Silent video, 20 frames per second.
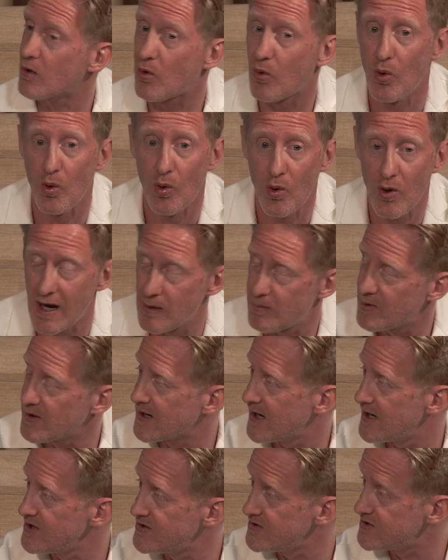core
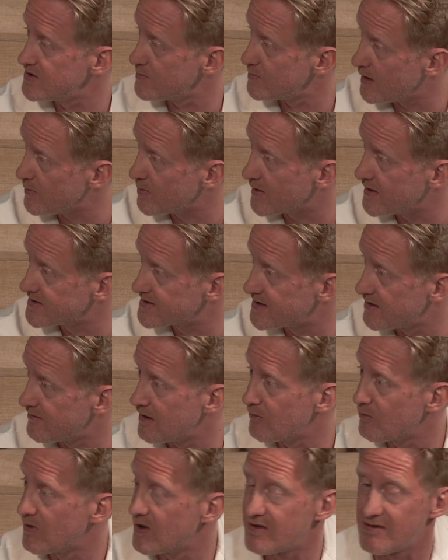applications you may be
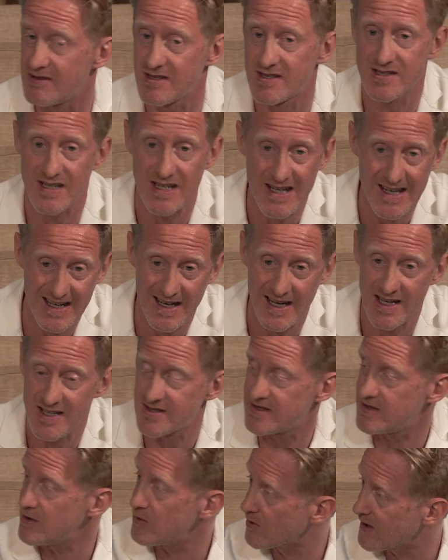considering, whether it's
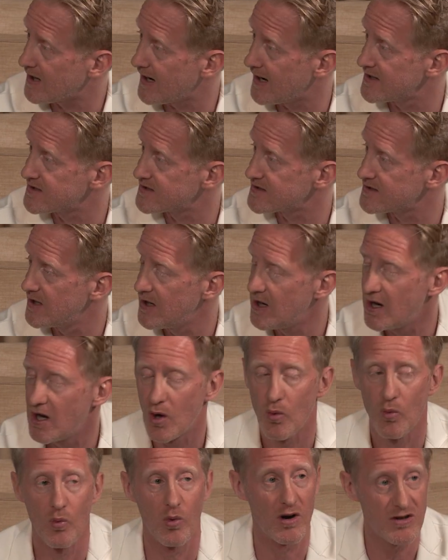CCaaS, UCaaS,
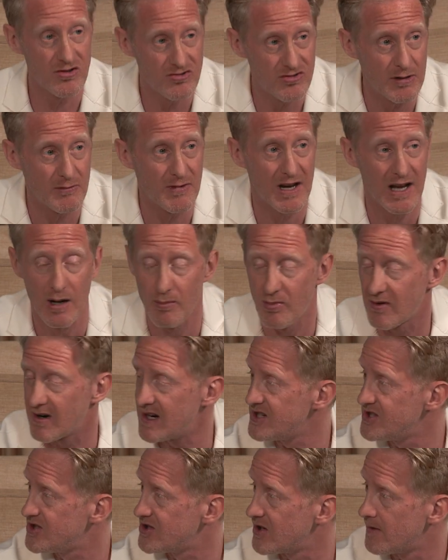workstream
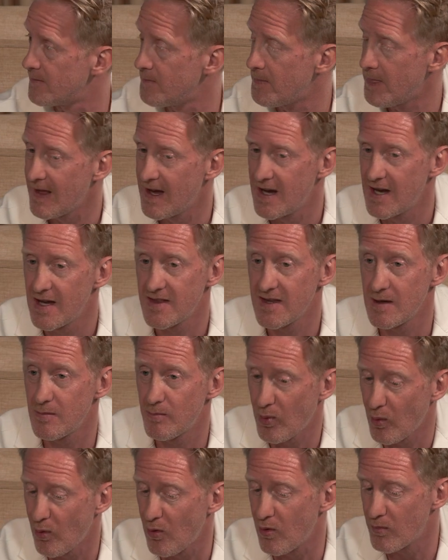collaboration. The
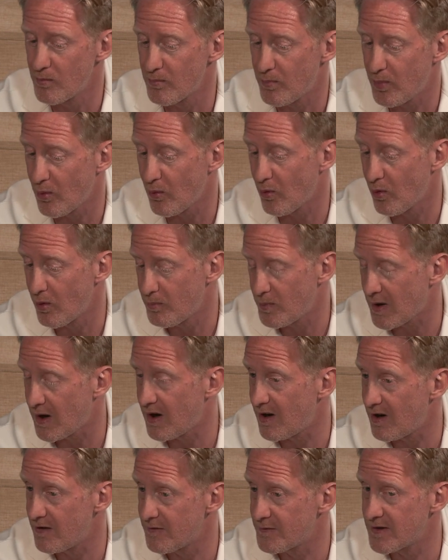important
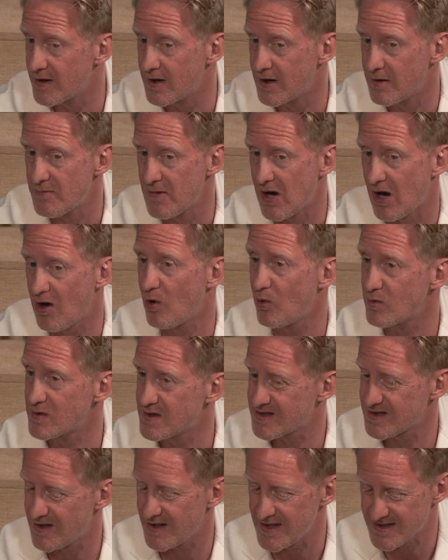part of the whole
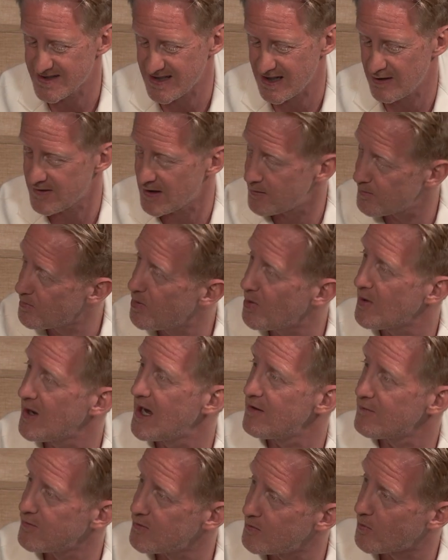design is to have that
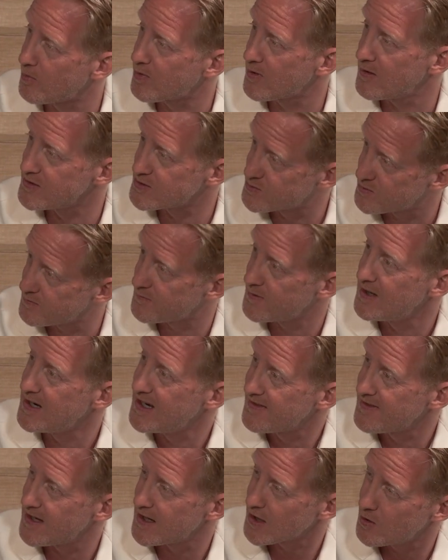platform approach with
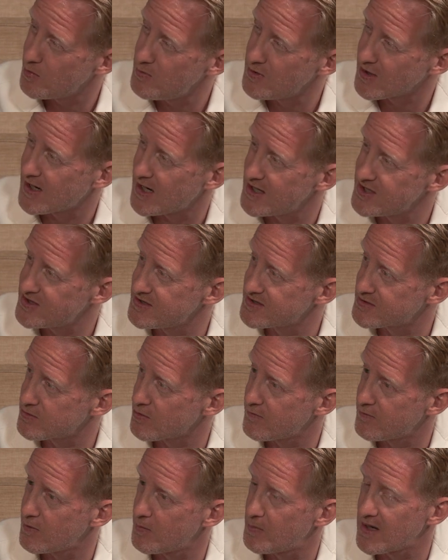that communication
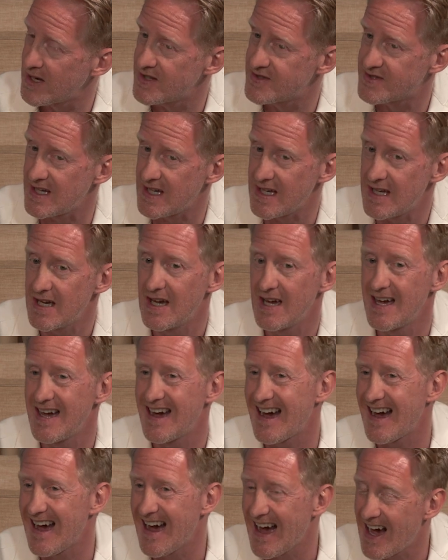sort of ability
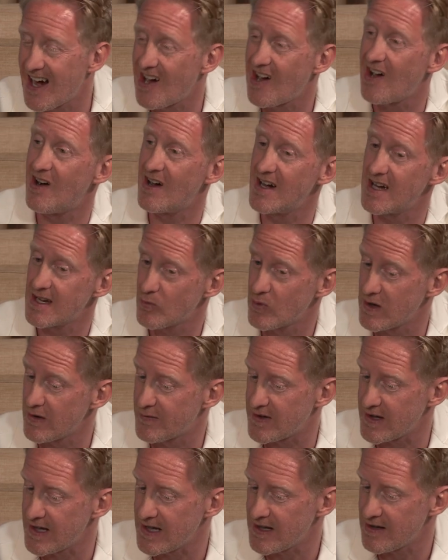
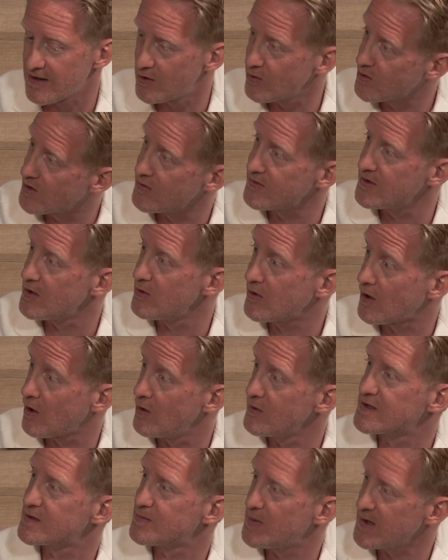with the low-code,
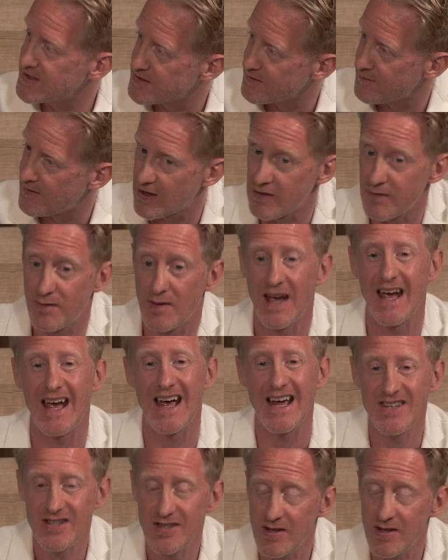no-code, speak to value for end